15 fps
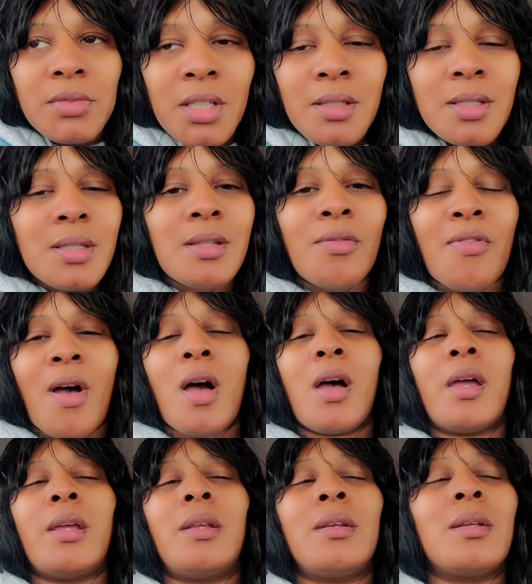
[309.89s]
it's
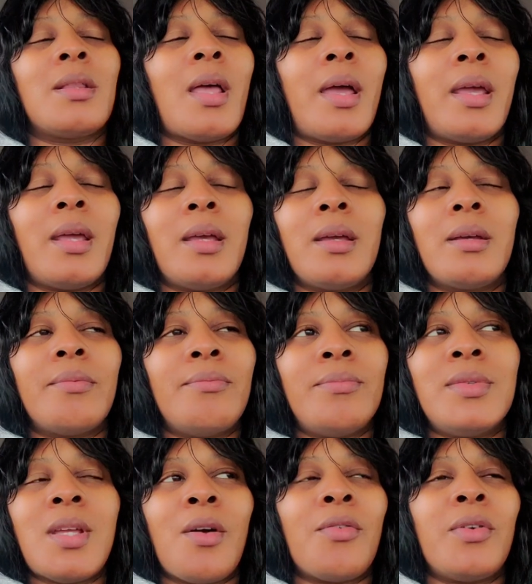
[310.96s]
divine,
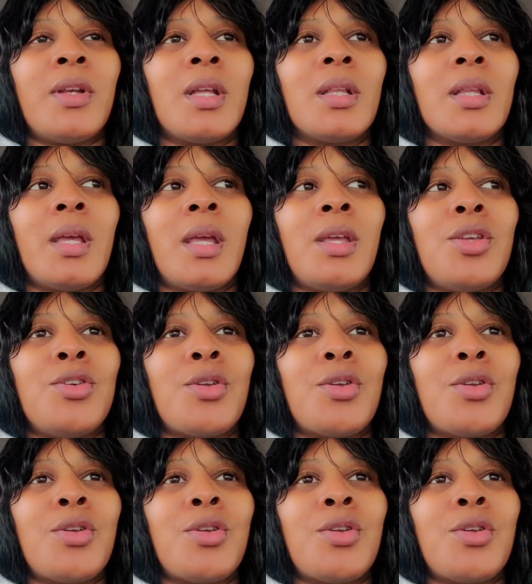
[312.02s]
like, definitely,